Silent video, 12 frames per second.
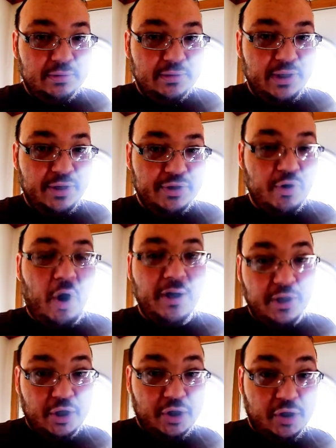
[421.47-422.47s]
to the scar
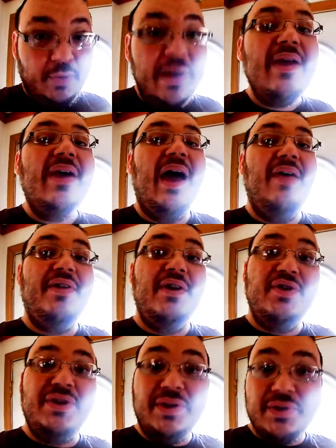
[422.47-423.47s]
tissue, and then
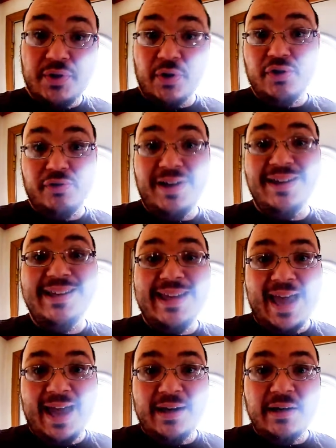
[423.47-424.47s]
you need surgery
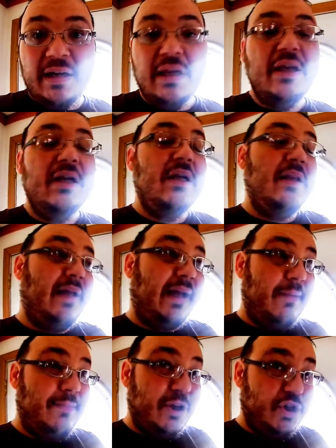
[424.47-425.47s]
again. Like
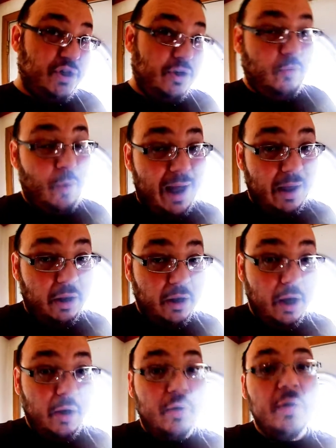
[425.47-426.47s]
I mentioned a while
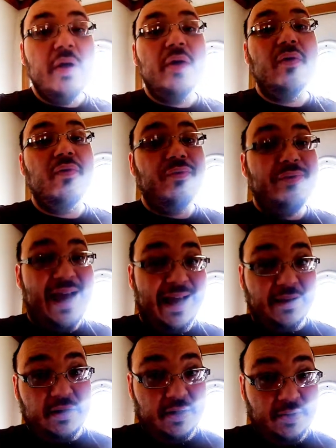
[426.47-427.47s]
ago,
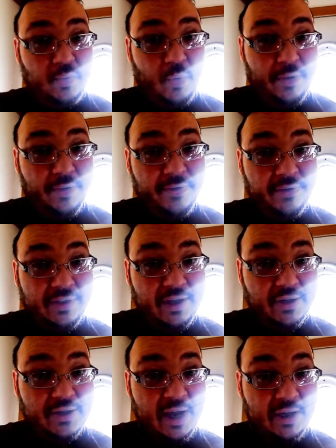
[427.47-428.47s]
that is one of the
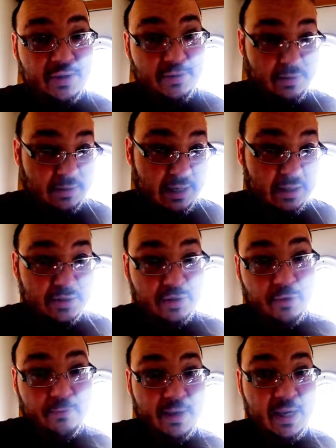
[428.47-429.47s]
things that needs
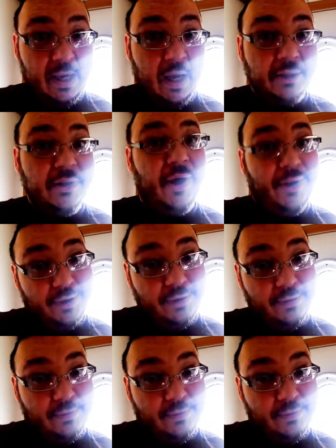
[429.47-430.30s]
to be uh, done,